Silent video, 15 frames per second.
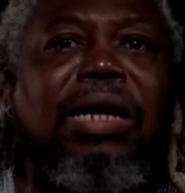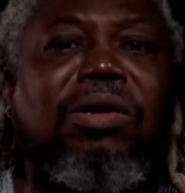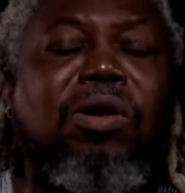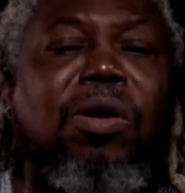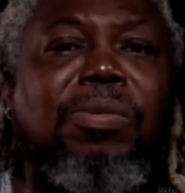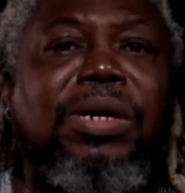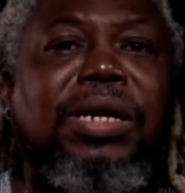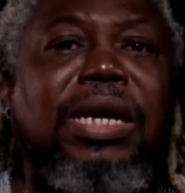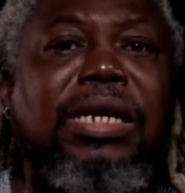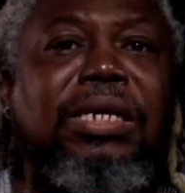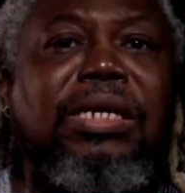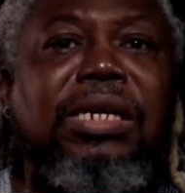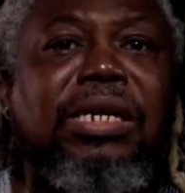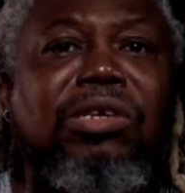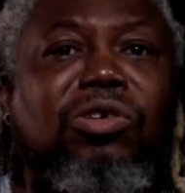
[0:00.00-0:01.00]
and
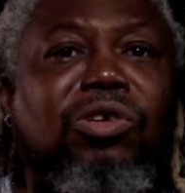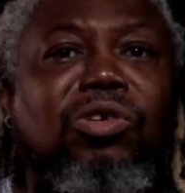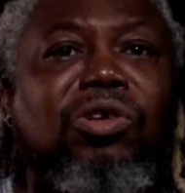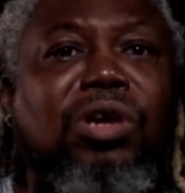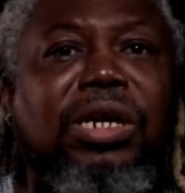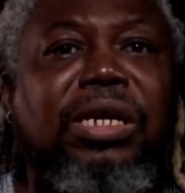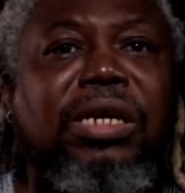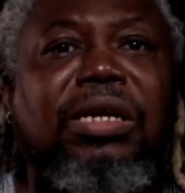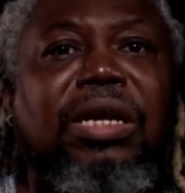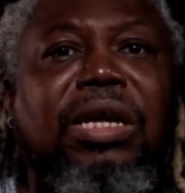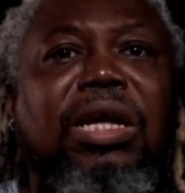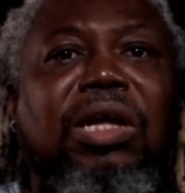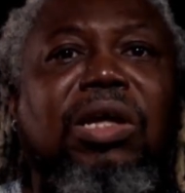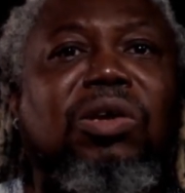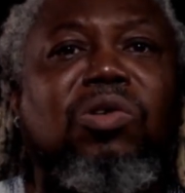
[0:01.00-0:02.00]
communication is usually
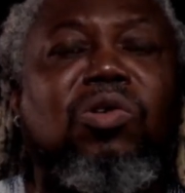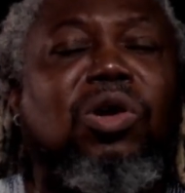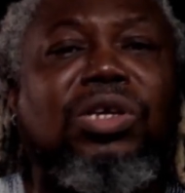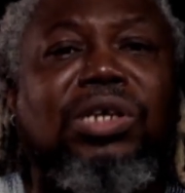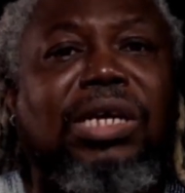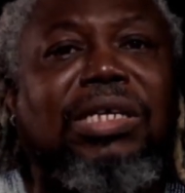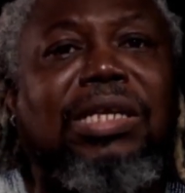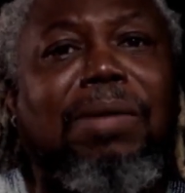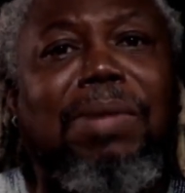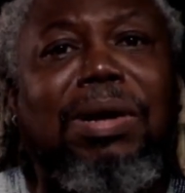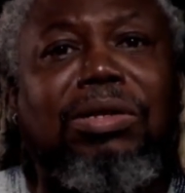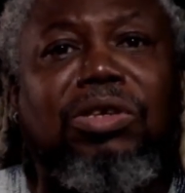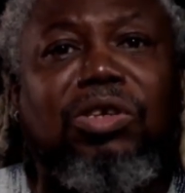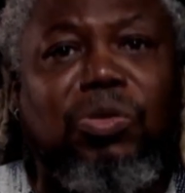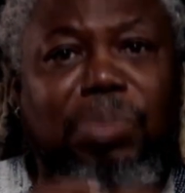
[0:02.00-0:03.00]
not just
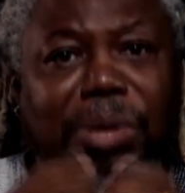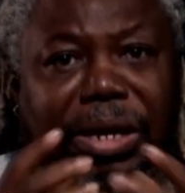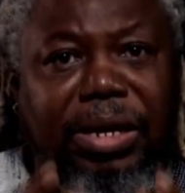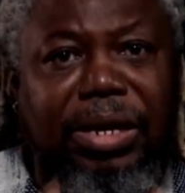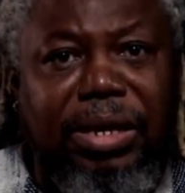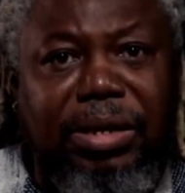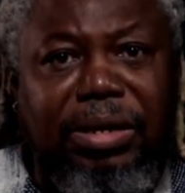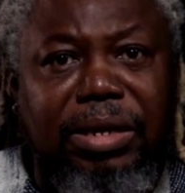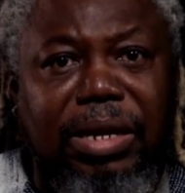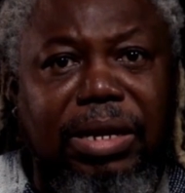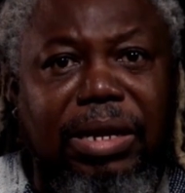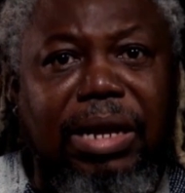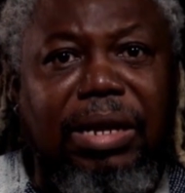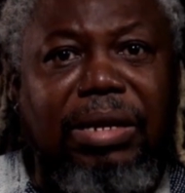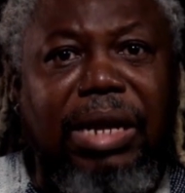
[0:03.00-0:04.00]
about speaking
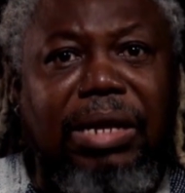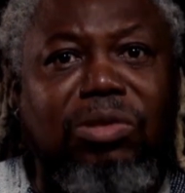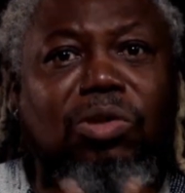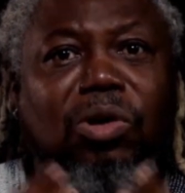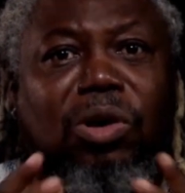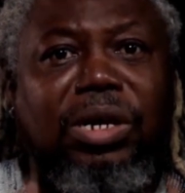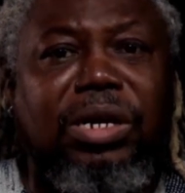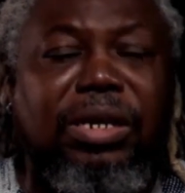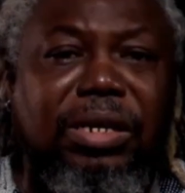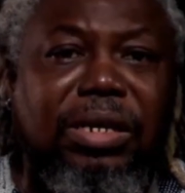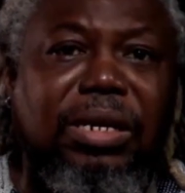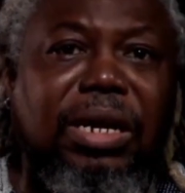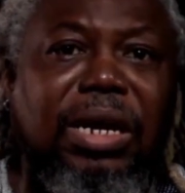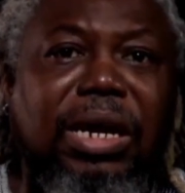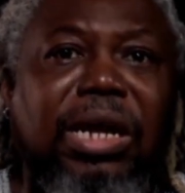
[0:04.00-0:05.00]
and
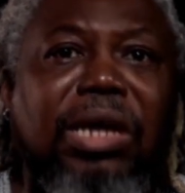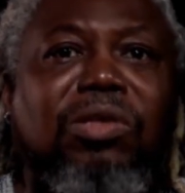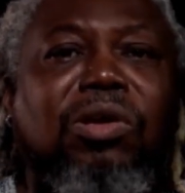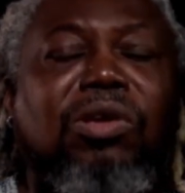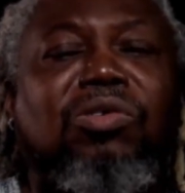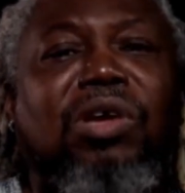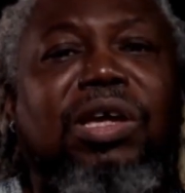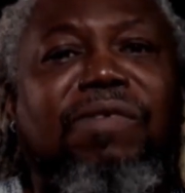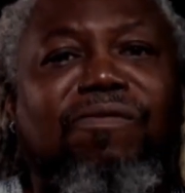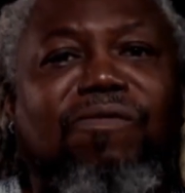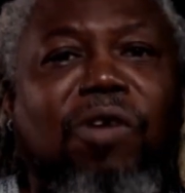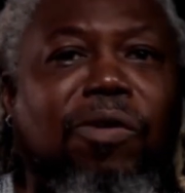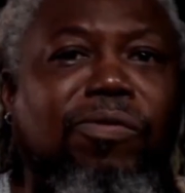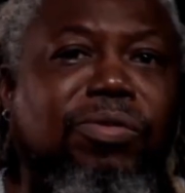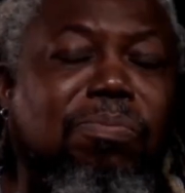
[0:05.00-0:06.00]
talking. It also
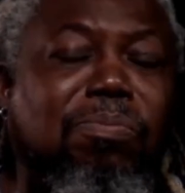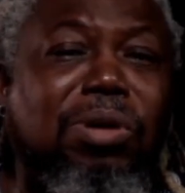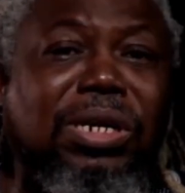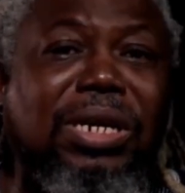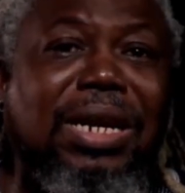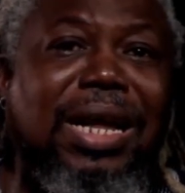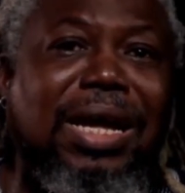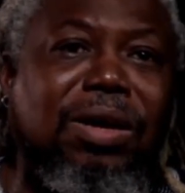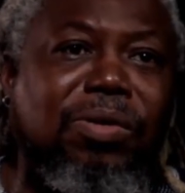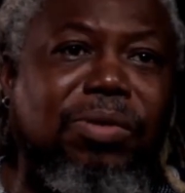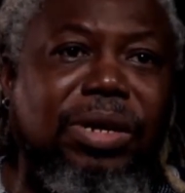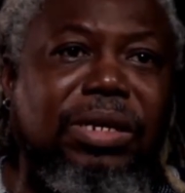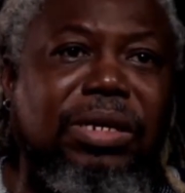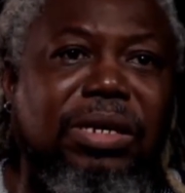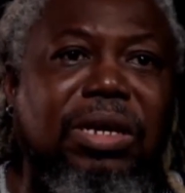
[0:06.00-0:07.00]
involves body
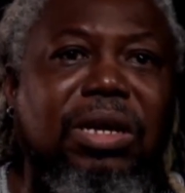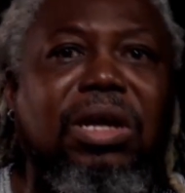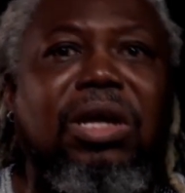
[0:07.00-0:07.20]
language.